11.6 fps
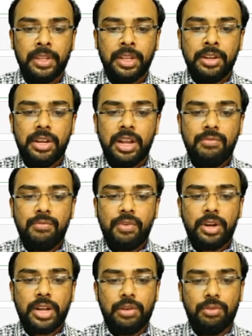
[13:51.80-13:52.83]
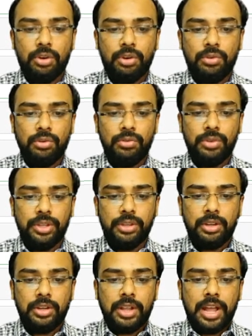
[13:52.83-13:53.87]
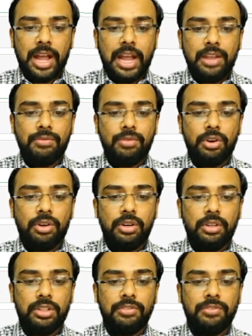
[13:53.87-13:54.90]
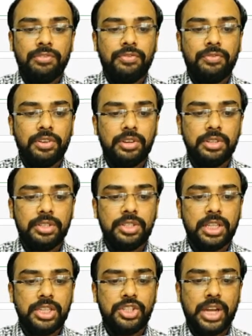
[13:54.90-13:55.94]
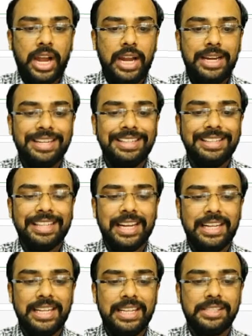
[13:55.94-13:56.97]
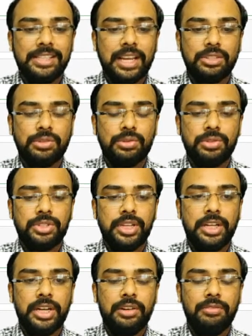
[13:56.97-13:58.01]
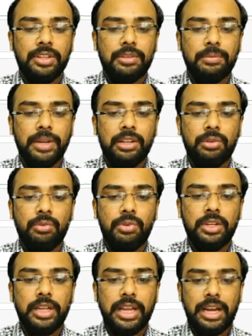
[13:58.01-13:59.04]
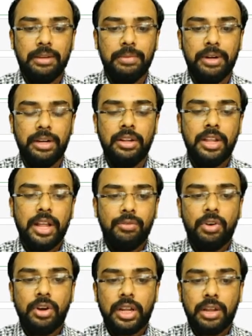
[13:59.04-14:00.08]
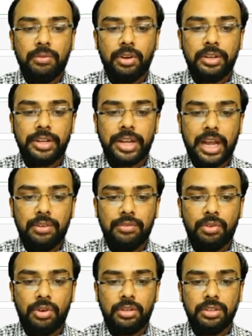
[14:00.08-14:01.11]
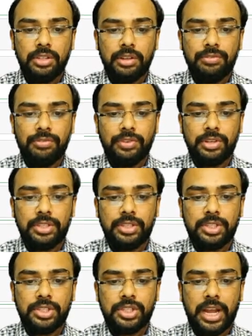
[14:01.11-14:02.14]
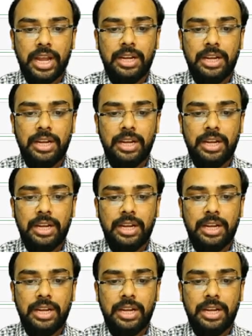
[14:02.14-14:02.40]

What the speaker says: Now what I want to do here, I want the first child that is associated with my root element. What I want the first child